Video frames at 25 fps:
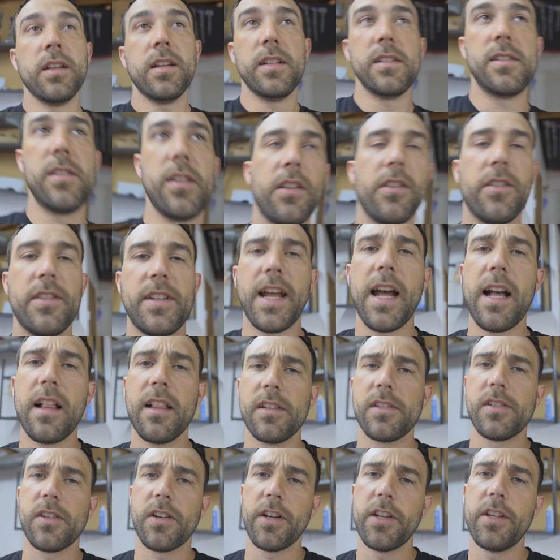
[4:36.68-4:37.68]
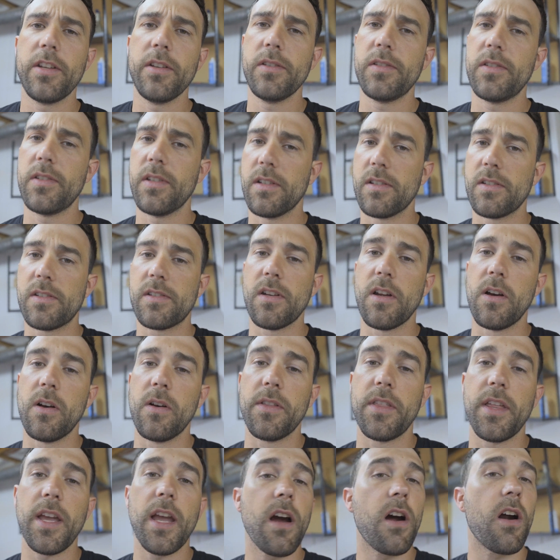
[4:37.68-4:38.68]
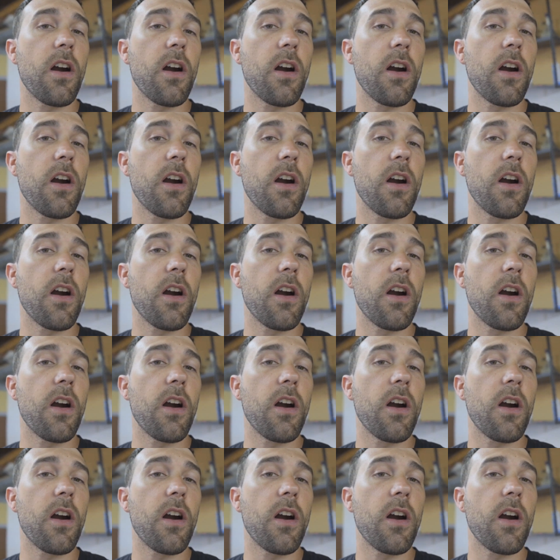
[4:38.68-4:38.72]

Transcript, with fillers: it's either Dallas or Houston. So they